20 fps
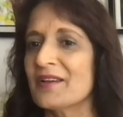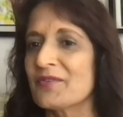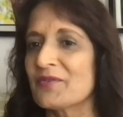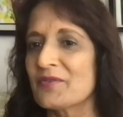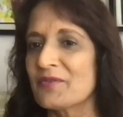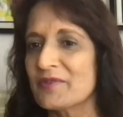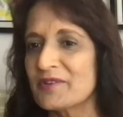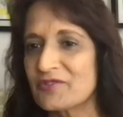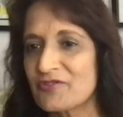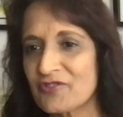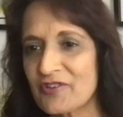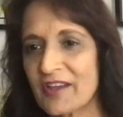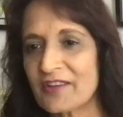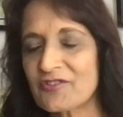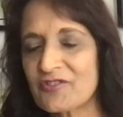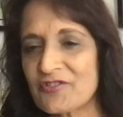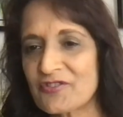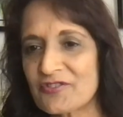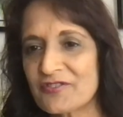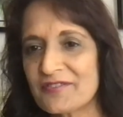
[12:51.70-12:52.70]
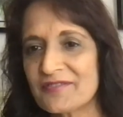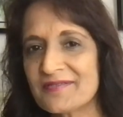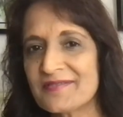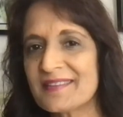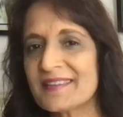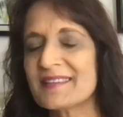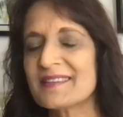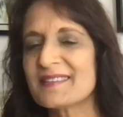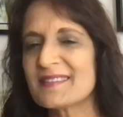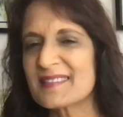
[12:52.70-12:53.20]
Rejection
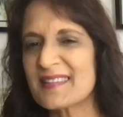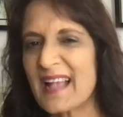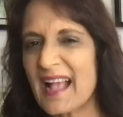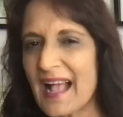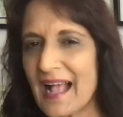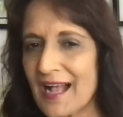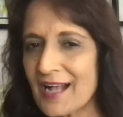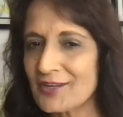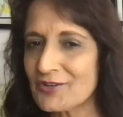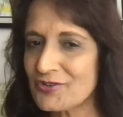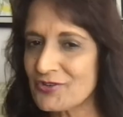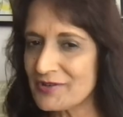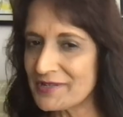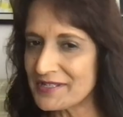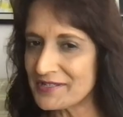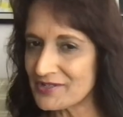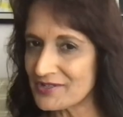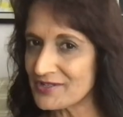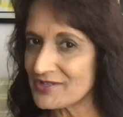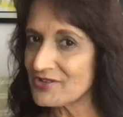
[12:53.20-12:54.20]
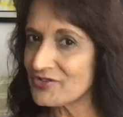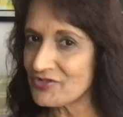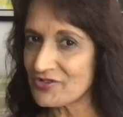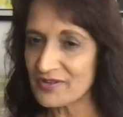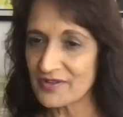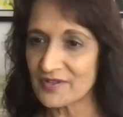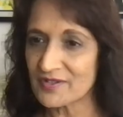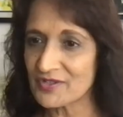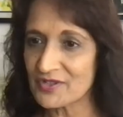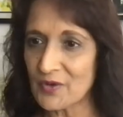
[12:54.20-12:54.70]
is actually
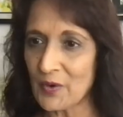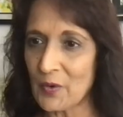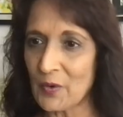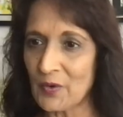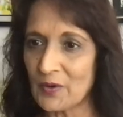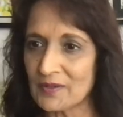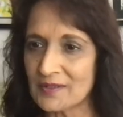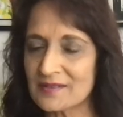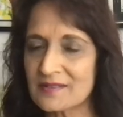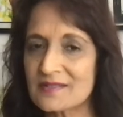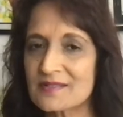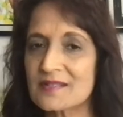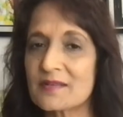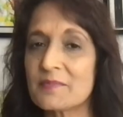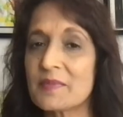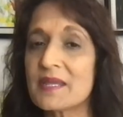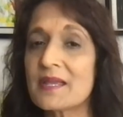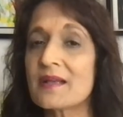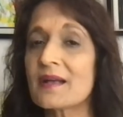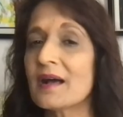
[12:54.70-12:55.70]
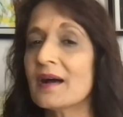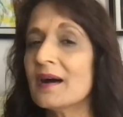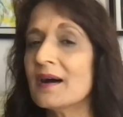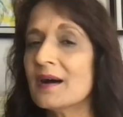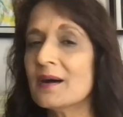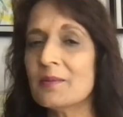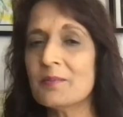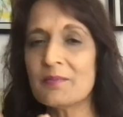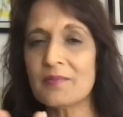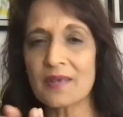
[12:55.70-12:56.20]
teaching us all to
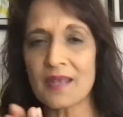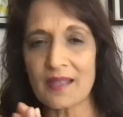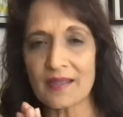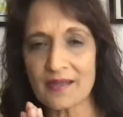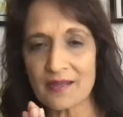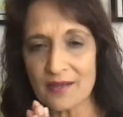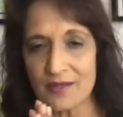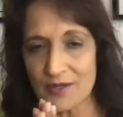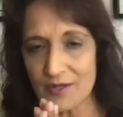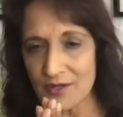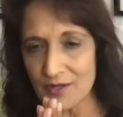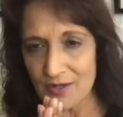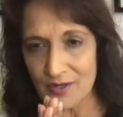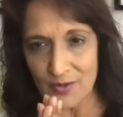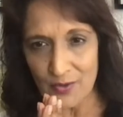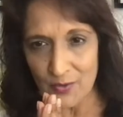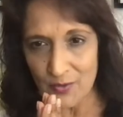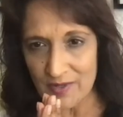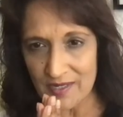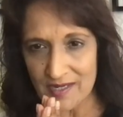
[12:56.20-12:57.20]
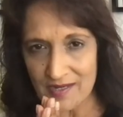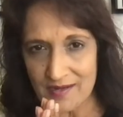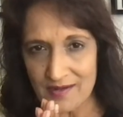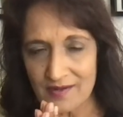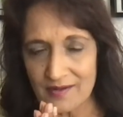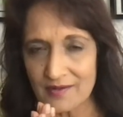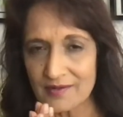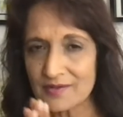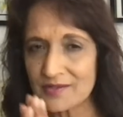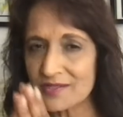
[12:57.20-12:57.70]
become like a yogi,
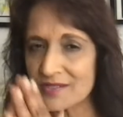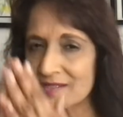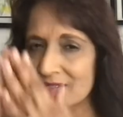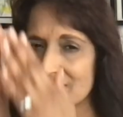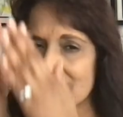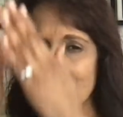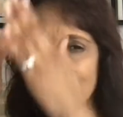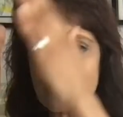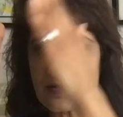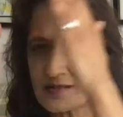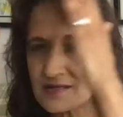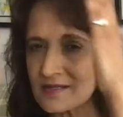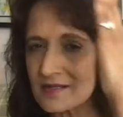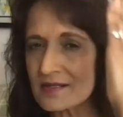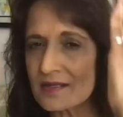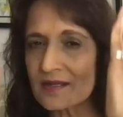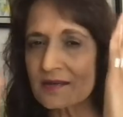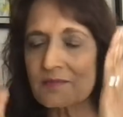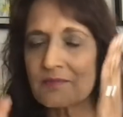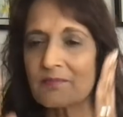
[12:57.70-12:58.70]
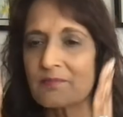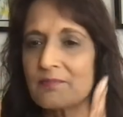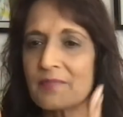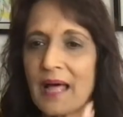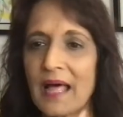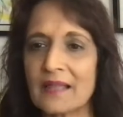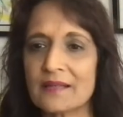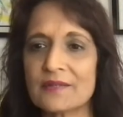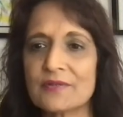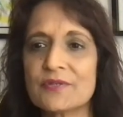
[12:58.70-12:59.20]
centered and
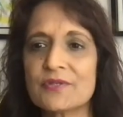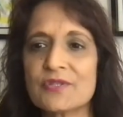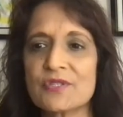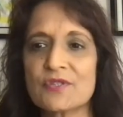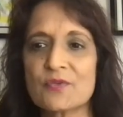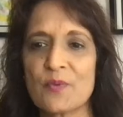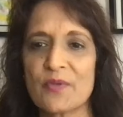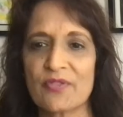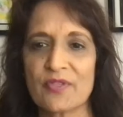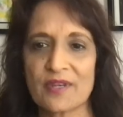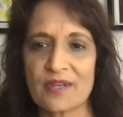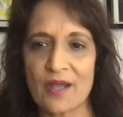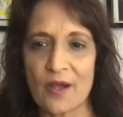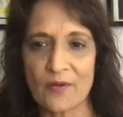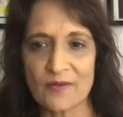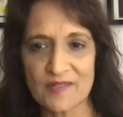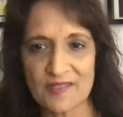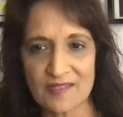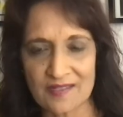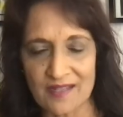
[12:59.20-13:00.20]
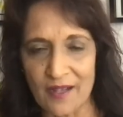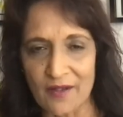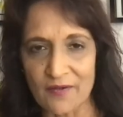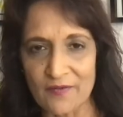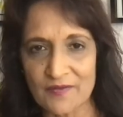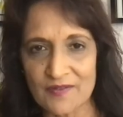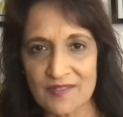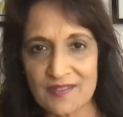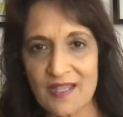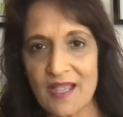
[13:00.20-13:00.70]
balanced within
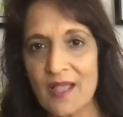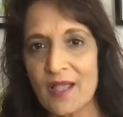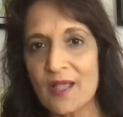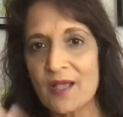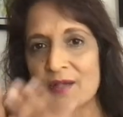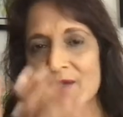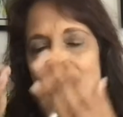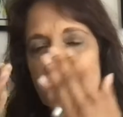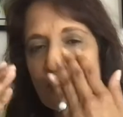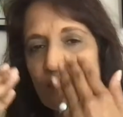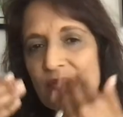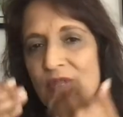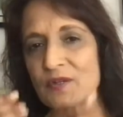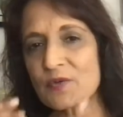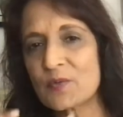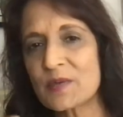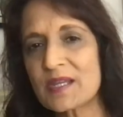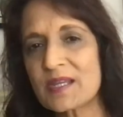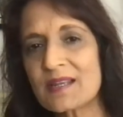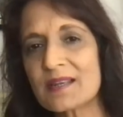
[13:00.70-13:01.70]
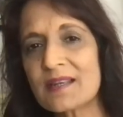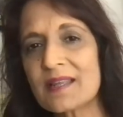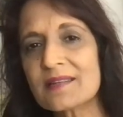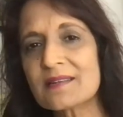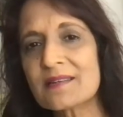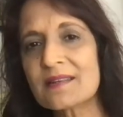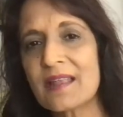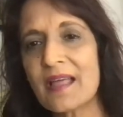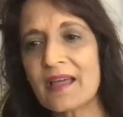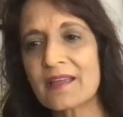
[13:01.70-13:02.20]
ourselves, so that we can let
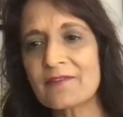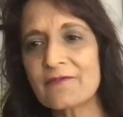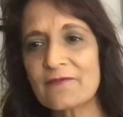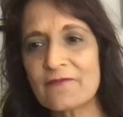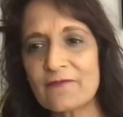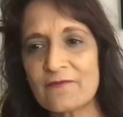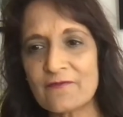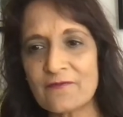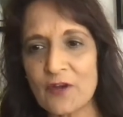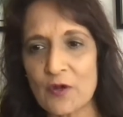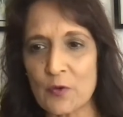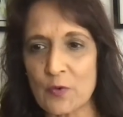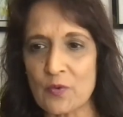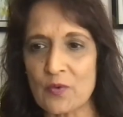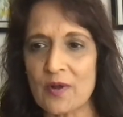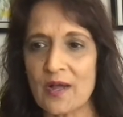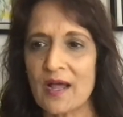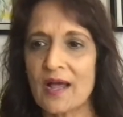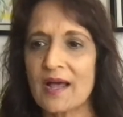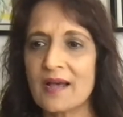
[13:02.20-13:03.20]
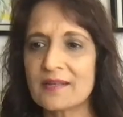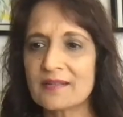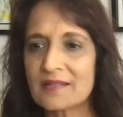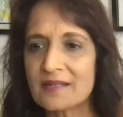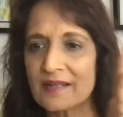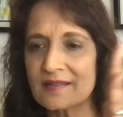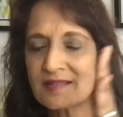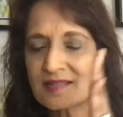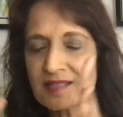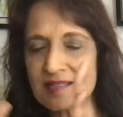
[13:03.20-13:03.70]
life flow and
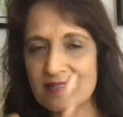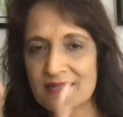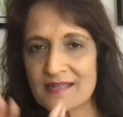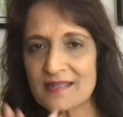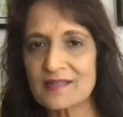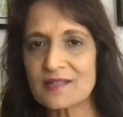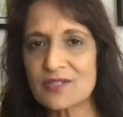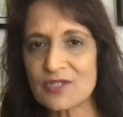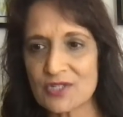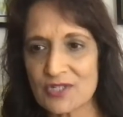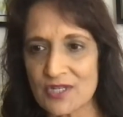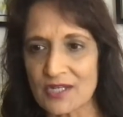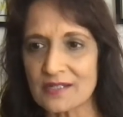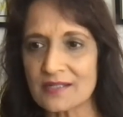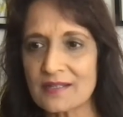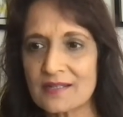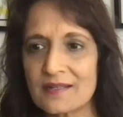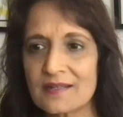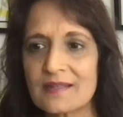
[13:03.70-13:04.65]
not stay stuck